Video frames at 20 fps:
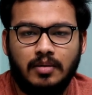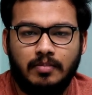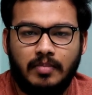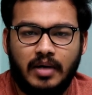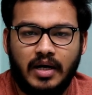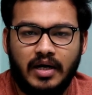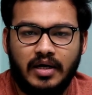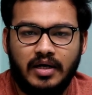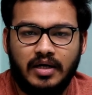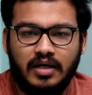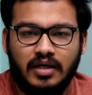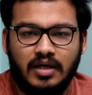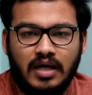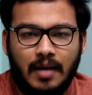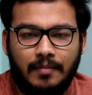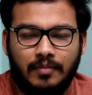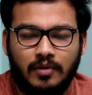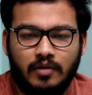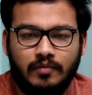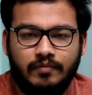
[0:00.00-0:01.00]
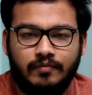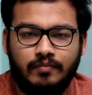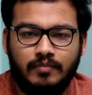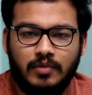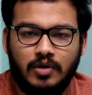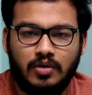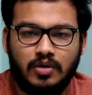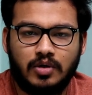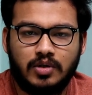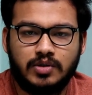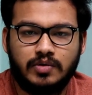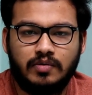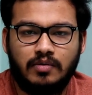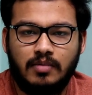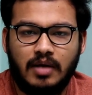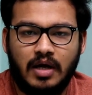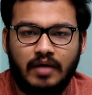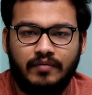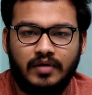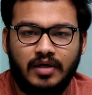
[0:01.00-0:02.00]
buy laptop, because you'll
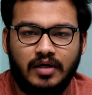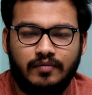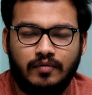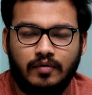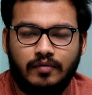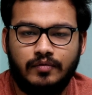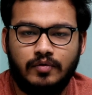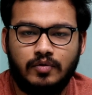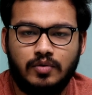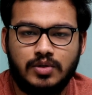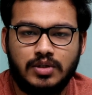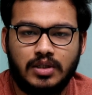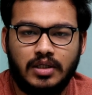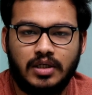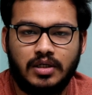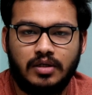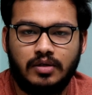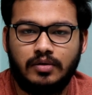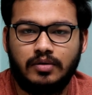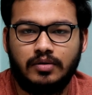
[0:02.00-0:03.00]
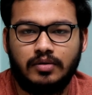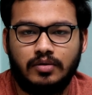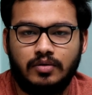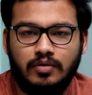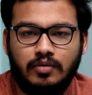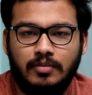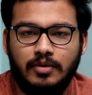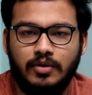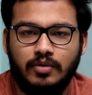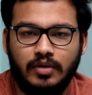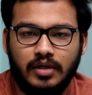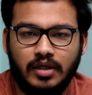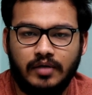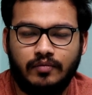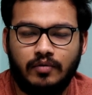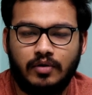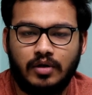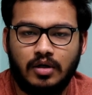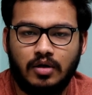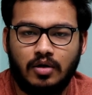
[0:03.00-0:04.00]
be having it for future and you'll be doing it
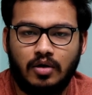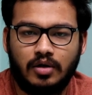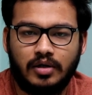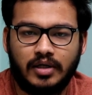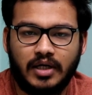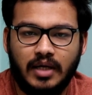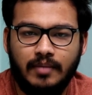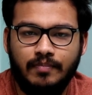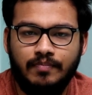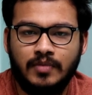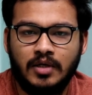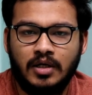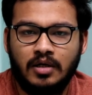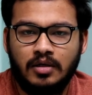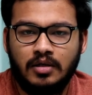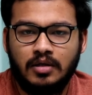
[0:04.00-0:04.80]
for a long time.